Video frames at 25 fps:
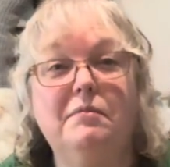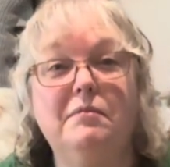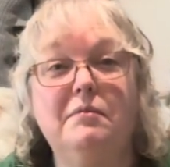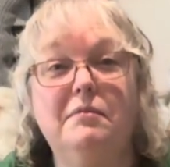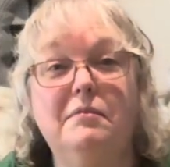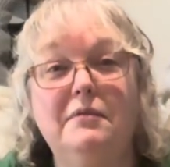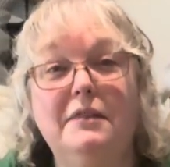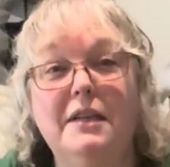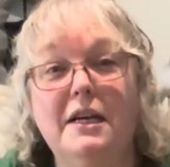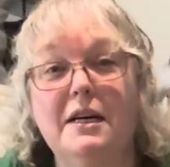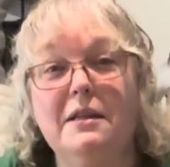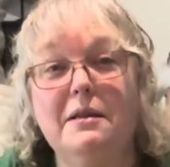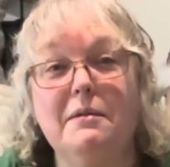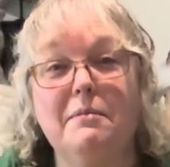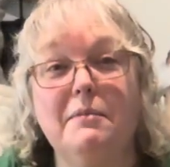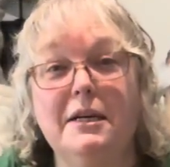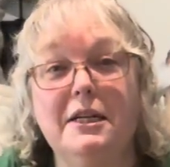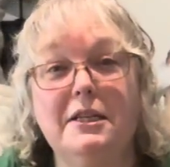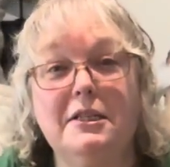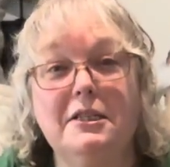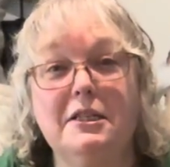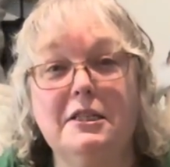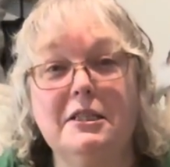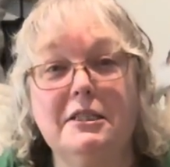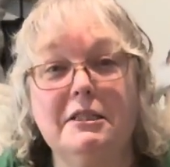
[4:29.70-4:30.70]
nothing
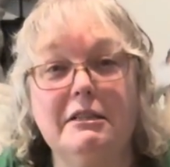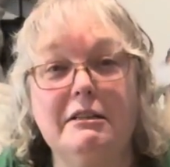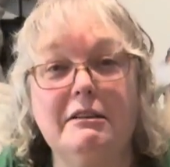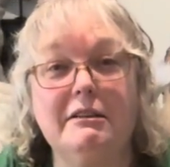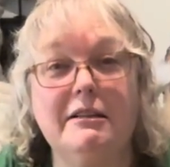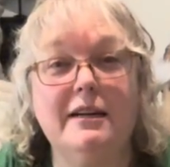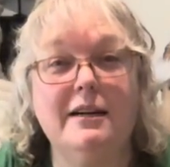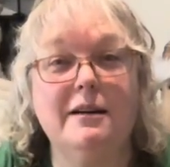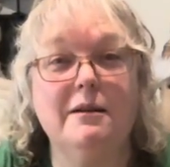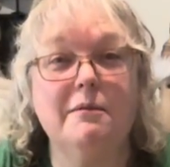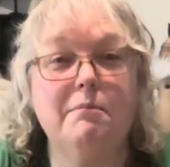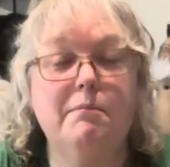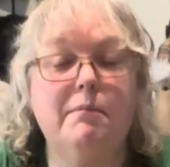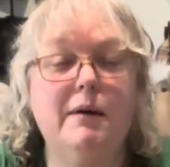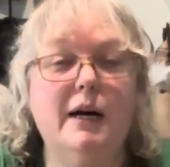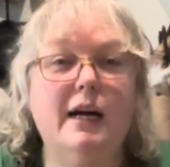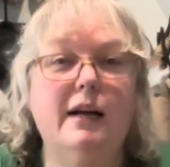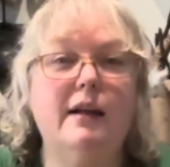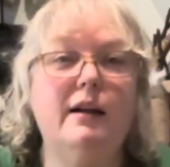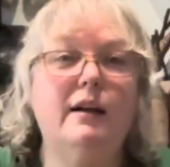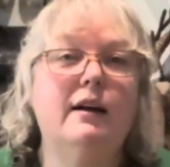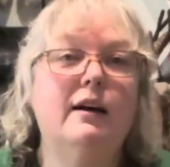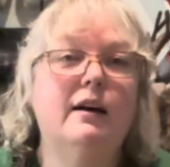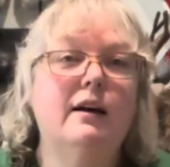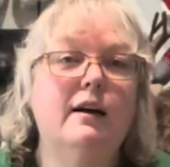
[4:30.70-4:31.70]
major to see there,
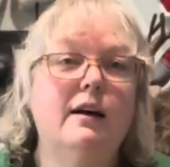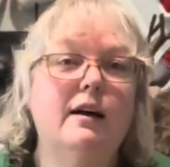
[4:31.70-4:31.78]
but